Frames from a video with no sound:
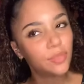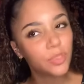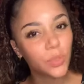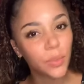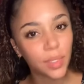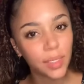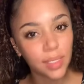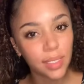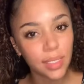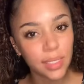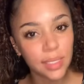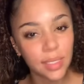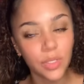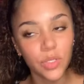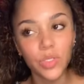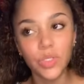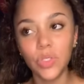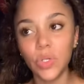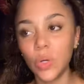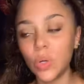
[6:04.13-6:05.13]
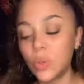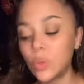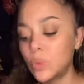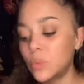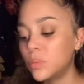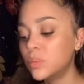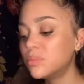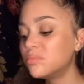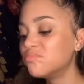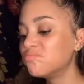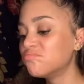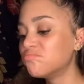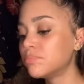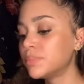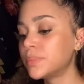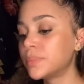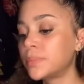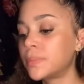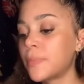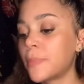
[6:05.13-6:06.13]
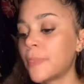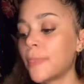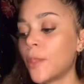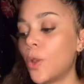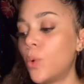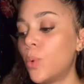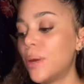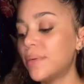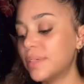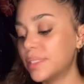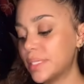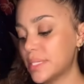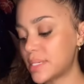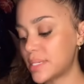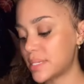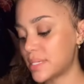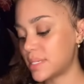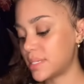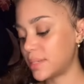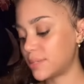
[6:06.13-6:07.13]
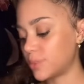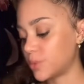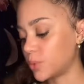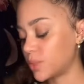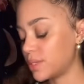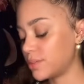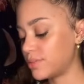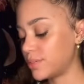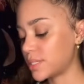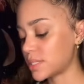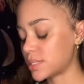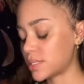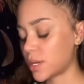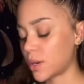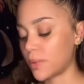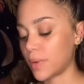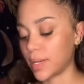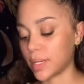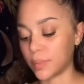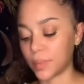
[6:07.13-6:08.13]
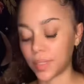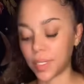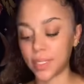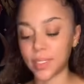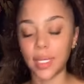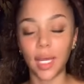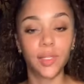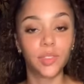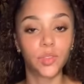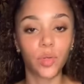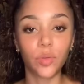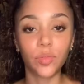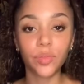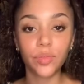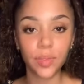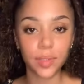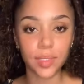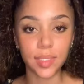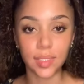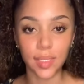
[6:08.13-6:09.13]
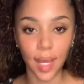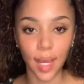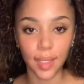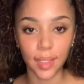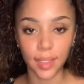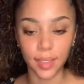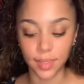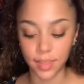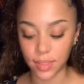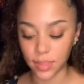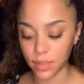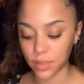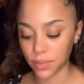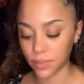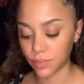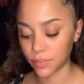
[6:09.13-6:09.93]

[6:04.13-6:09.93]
doing this. There's no, Whoever this is, they've grieved this already because I don't feel sadness.